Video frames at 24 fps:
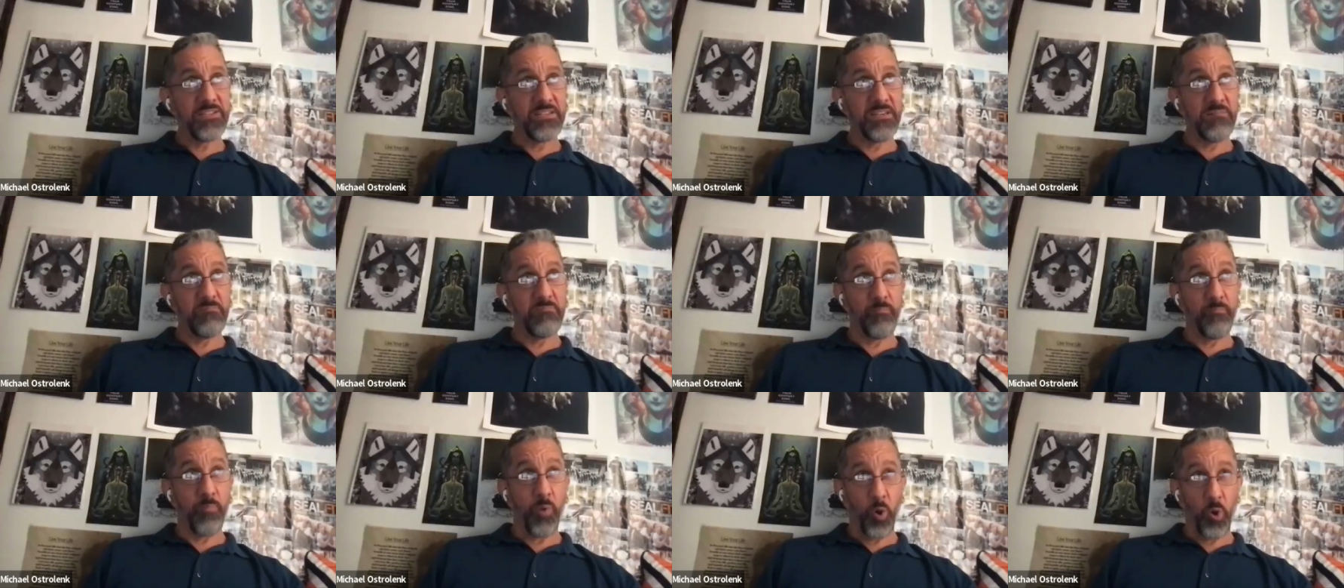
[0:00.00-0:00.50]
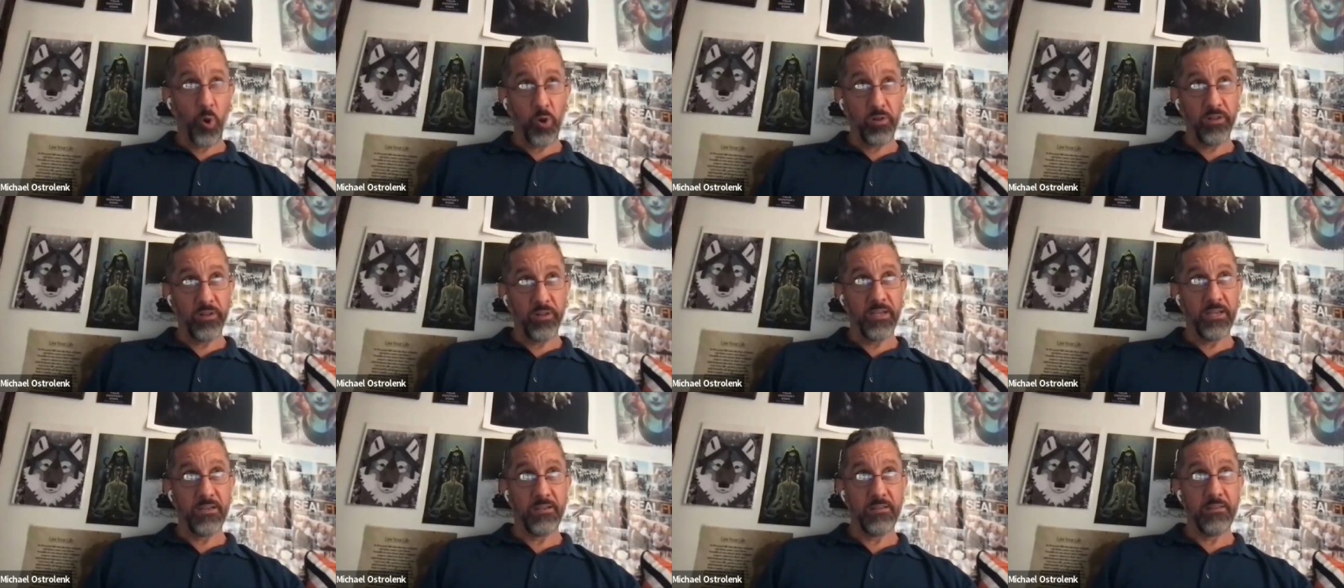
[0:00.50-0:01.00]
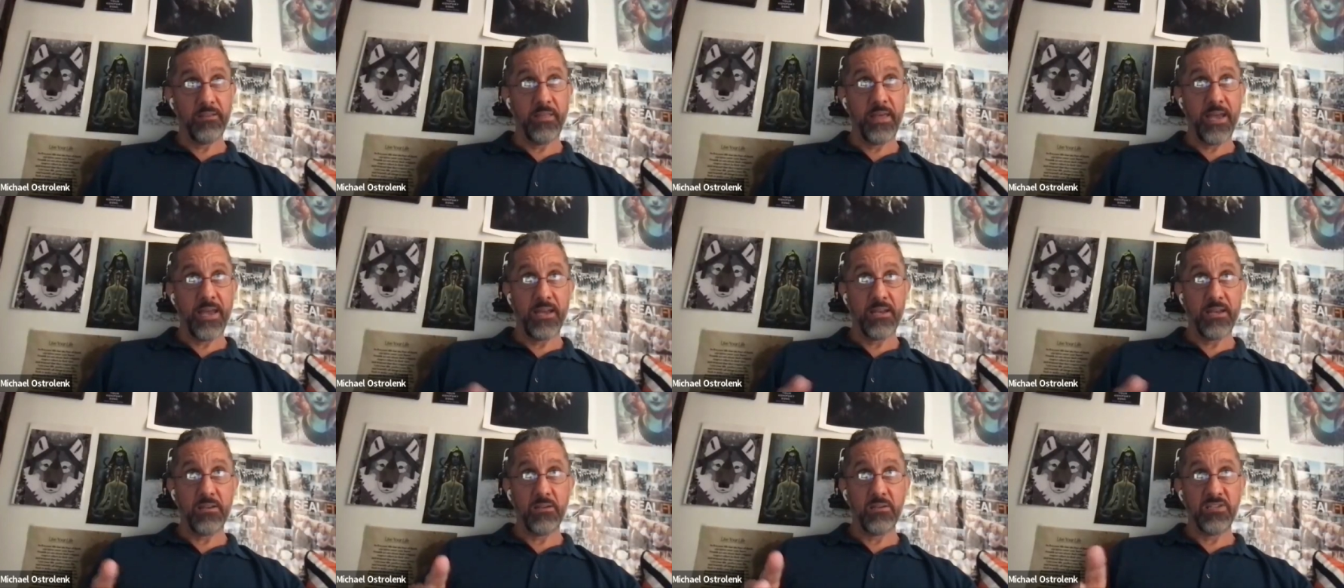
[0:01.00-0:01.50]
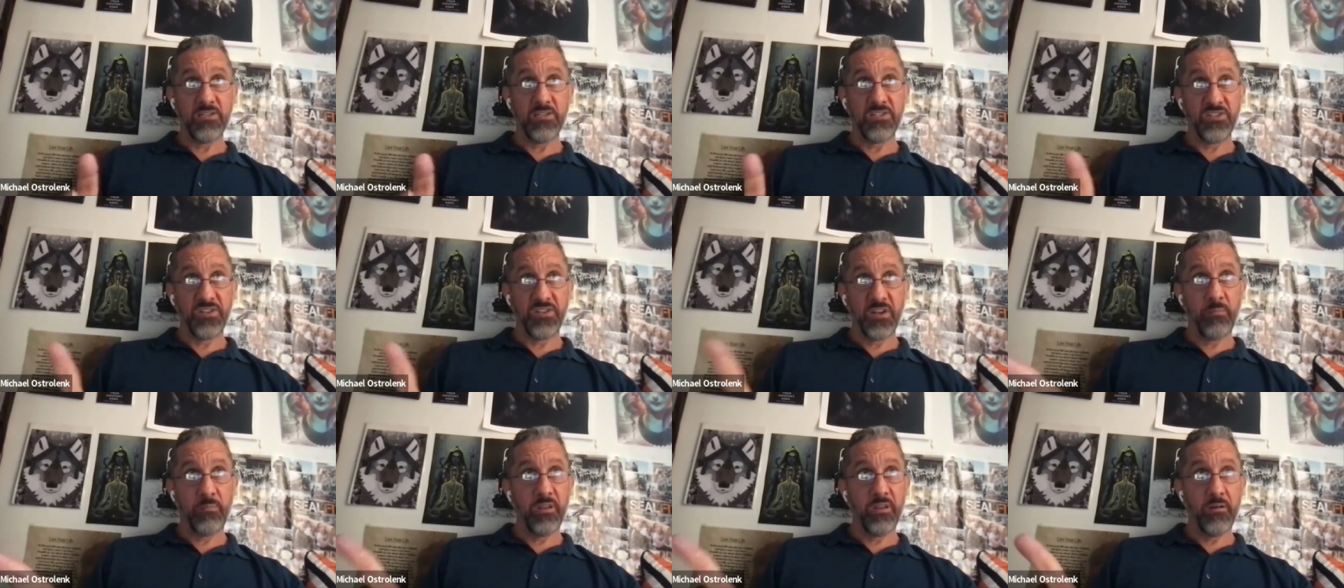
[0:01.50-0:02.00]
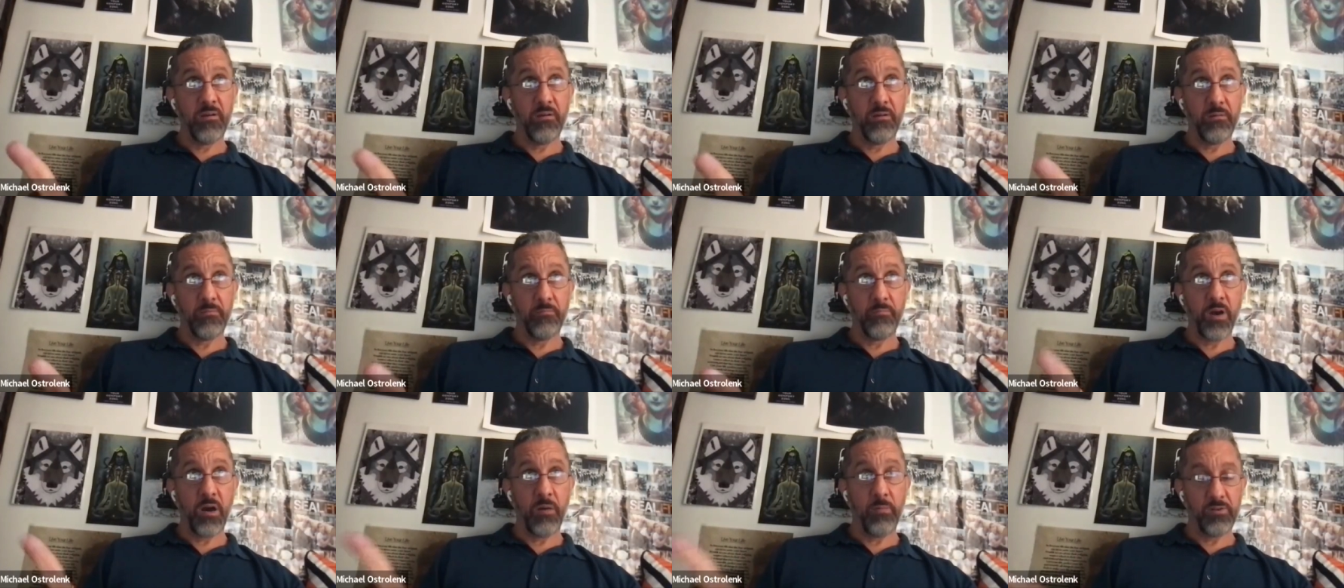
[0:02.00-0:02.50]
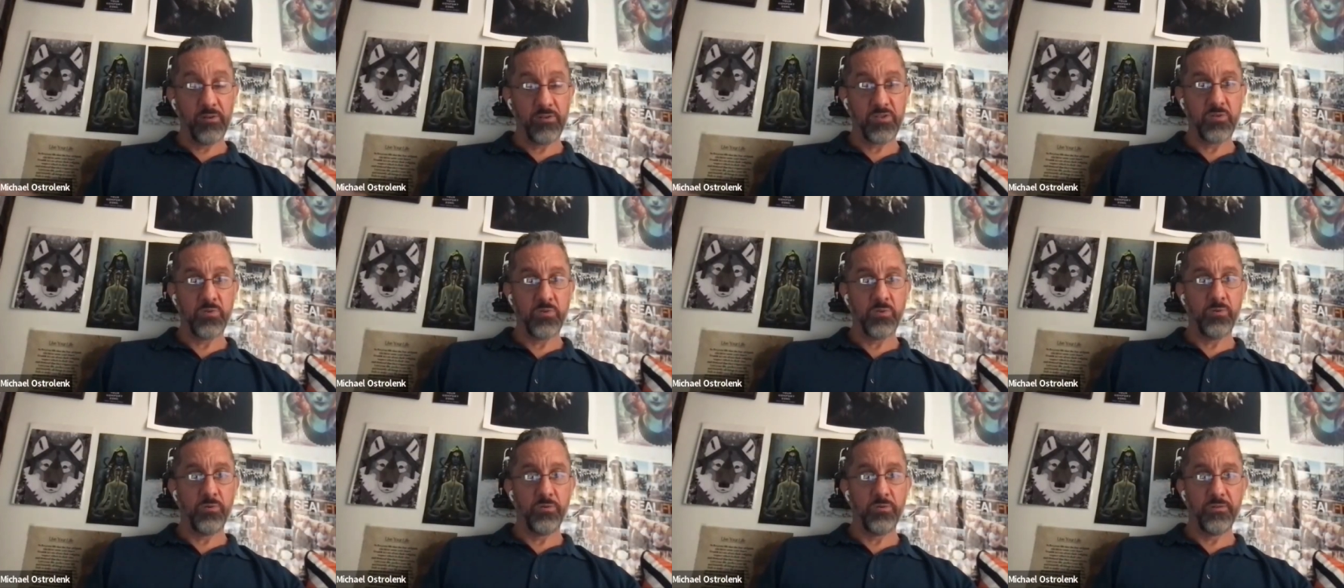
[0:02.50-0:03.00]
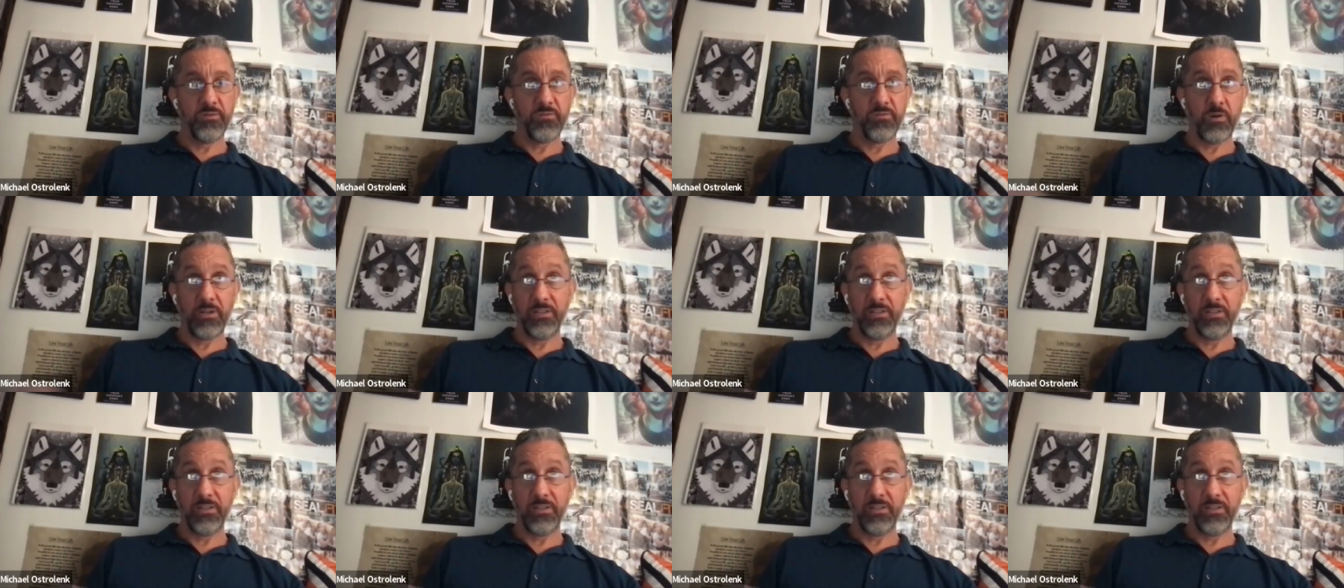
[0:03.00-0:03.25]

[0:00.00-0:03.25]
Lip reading: it's in Berkeley that some of the public schools,